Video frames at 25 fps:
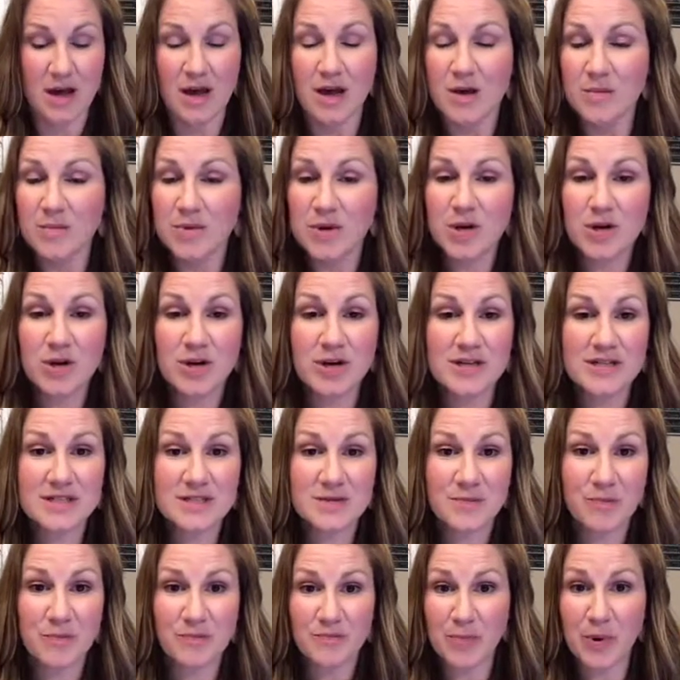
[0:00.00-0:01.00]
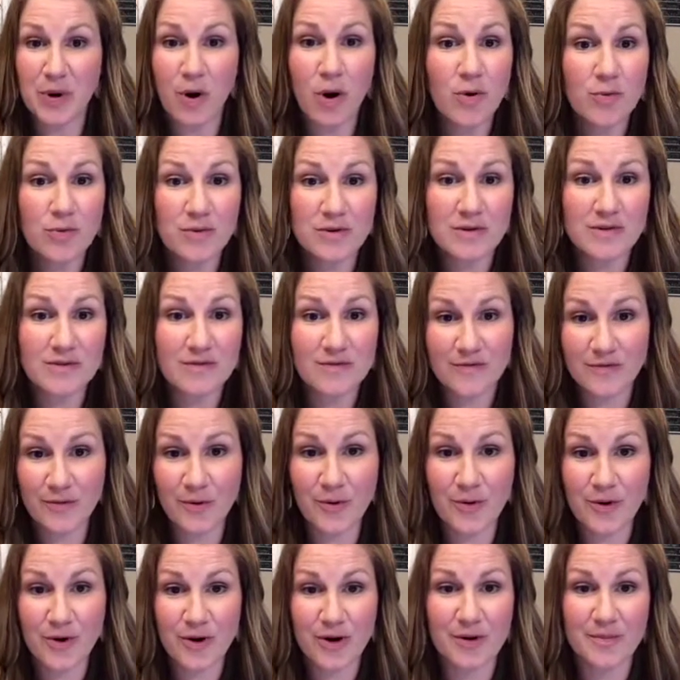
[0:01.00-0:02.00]
purest, potent
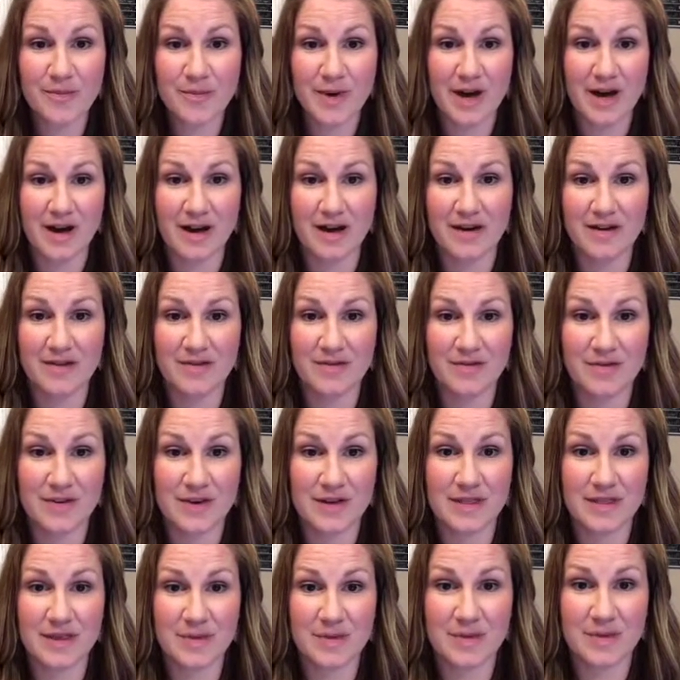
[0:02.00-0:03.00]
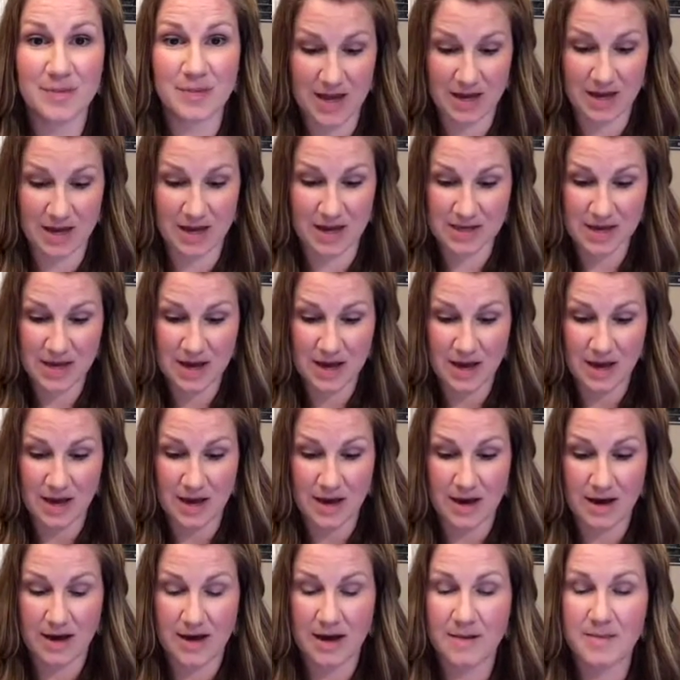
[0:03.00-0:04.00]
form of the plant.
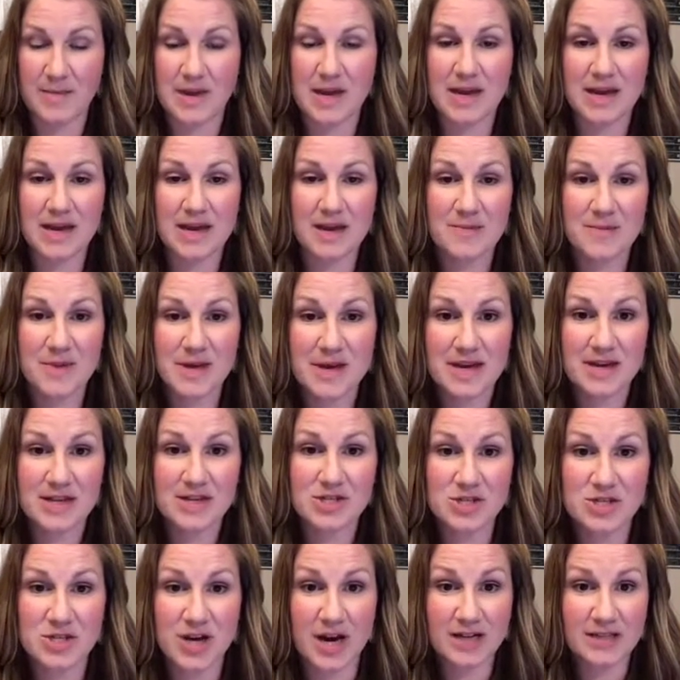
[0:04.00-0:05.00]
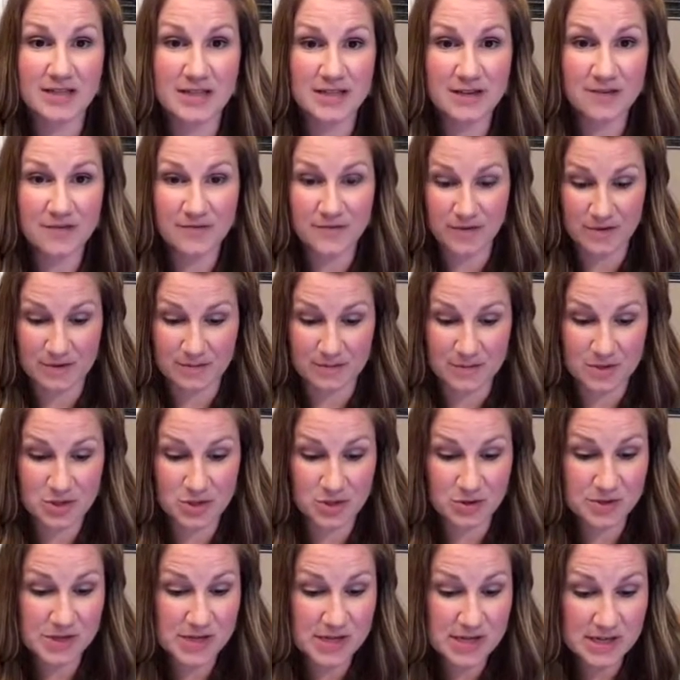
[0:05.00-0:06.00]
And it can be extracted from
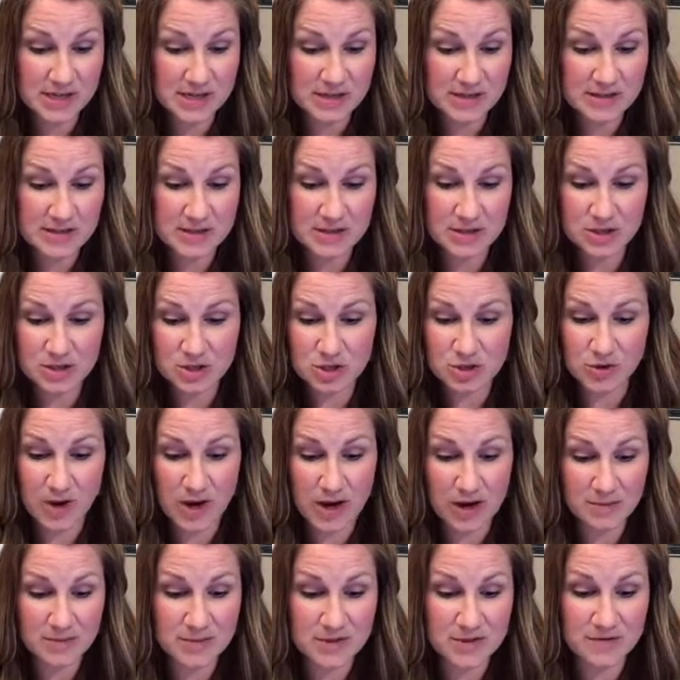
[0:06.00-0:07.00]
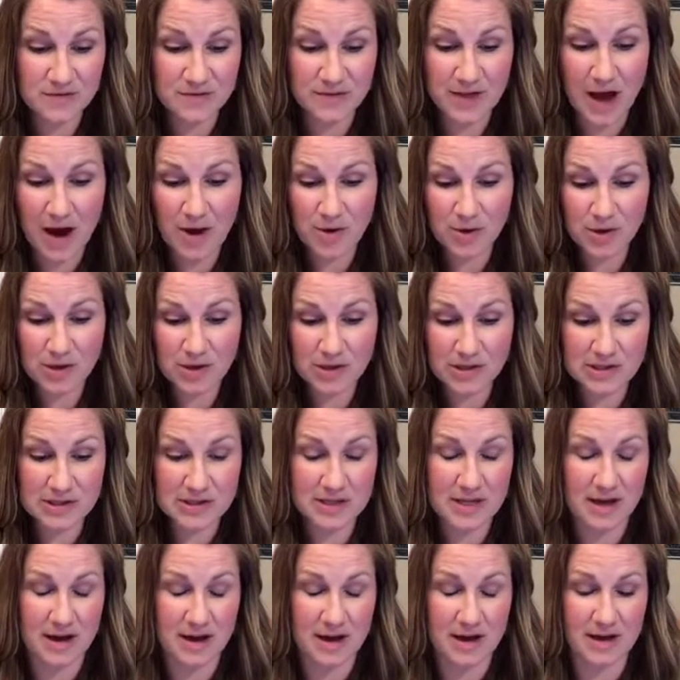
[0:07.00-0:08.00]
trees, shrubs, flowers,
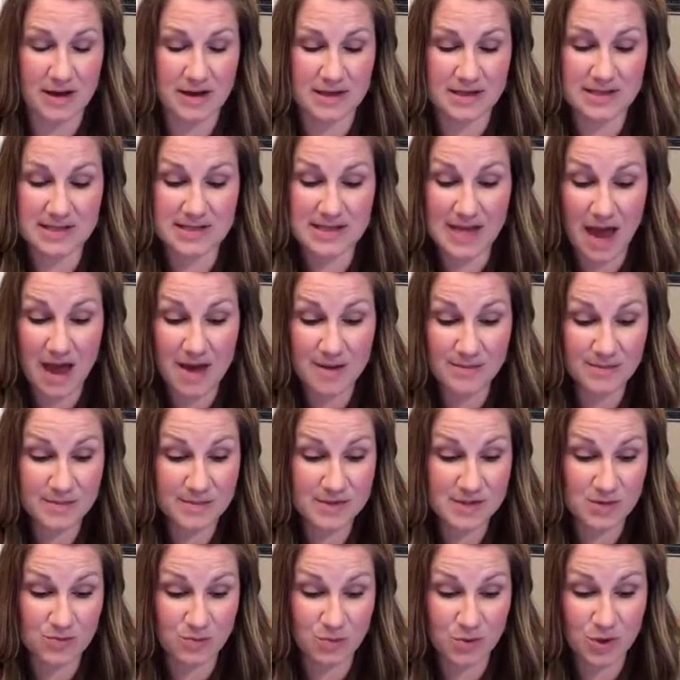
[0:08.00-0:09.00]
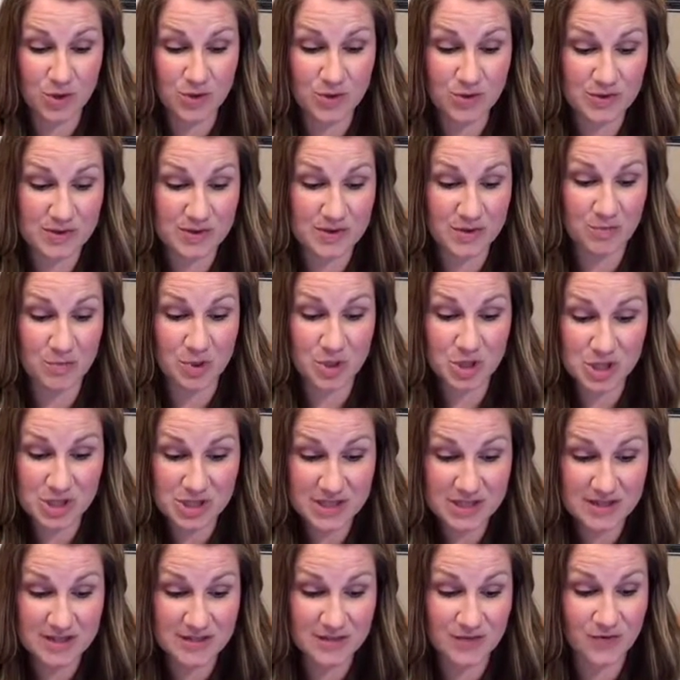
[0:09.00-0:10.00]
stems, roots,
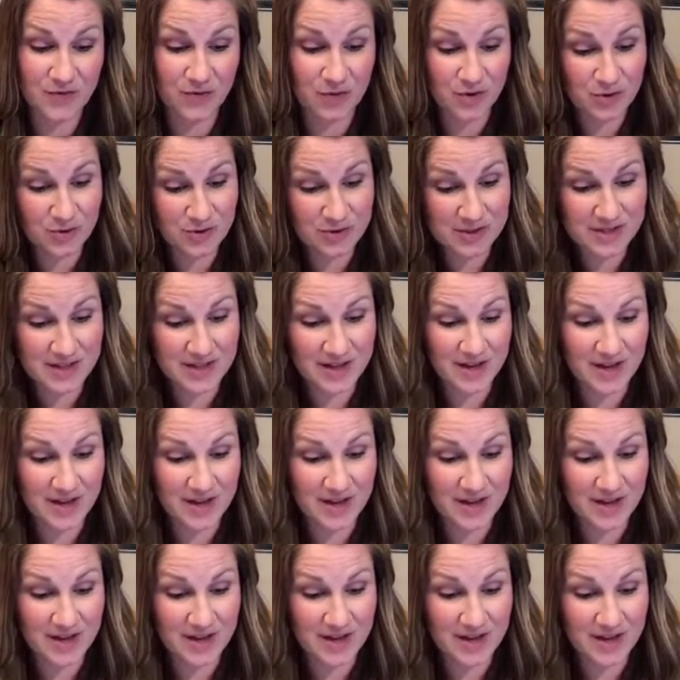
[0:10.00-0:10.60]
bushes, fruit,